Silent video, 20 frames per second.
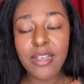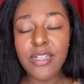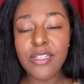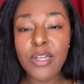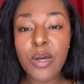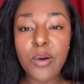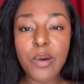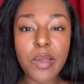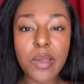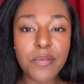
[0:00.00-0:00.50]

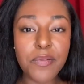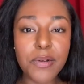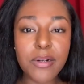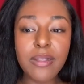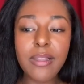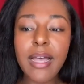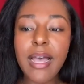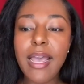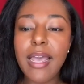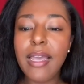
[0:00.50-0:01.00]
So if you're
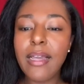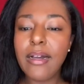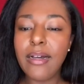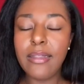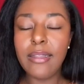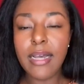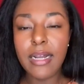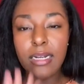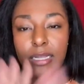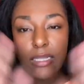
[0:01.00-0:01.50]
like,
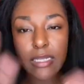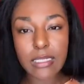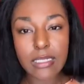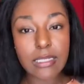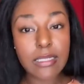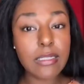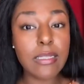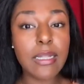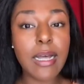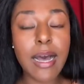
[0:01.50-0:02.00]
Alana, this
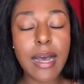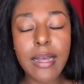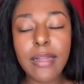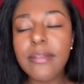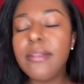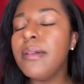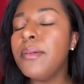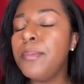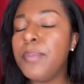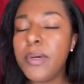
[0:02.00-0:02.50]
is a
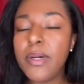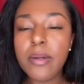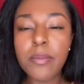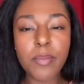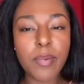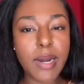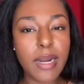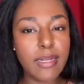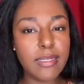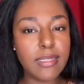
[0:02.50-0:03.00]
lot, the
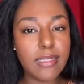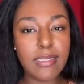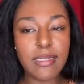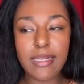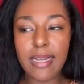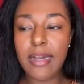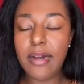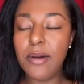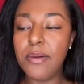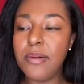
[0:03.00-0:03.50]
book breaks it
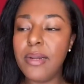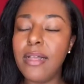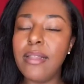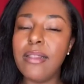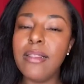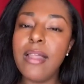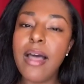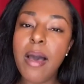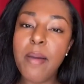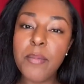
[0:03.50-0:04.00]
down a
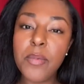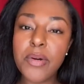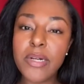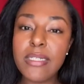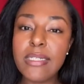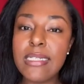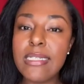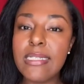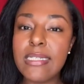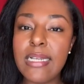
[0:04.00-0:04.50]
lot more
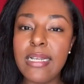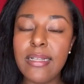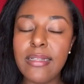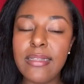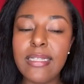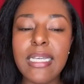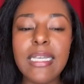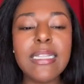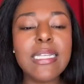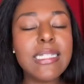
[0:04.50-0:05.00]

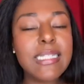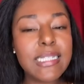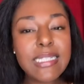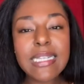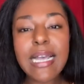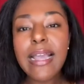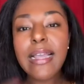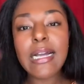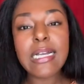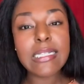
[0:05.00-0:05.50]
succinctly. This is
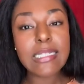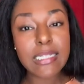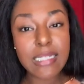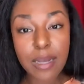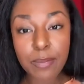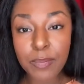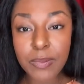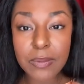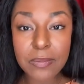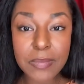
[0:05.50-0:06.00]
like a
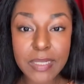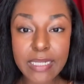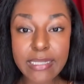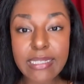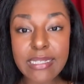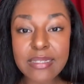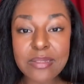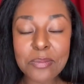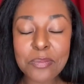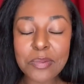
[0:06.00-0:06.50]
supplement
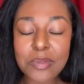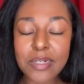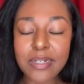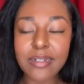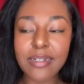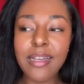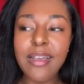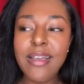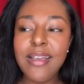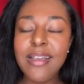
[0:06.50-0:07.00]
to the
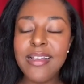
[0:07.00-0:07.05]
book.